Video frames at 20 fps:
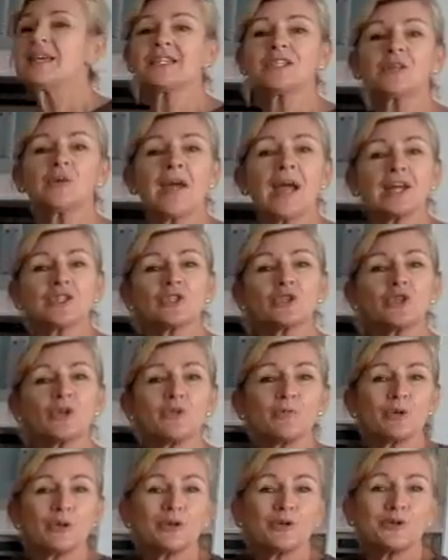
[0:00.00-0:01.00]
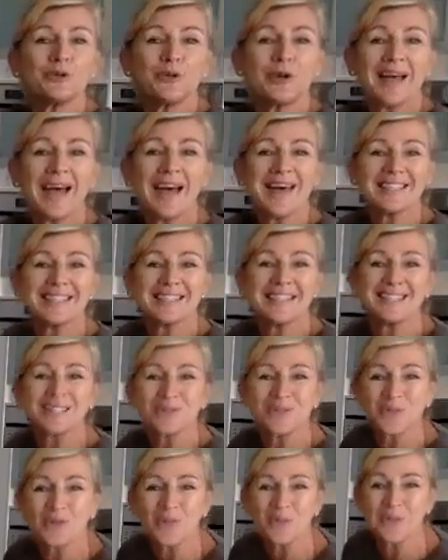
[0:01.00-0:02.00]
are our 2 beautiful cousins all the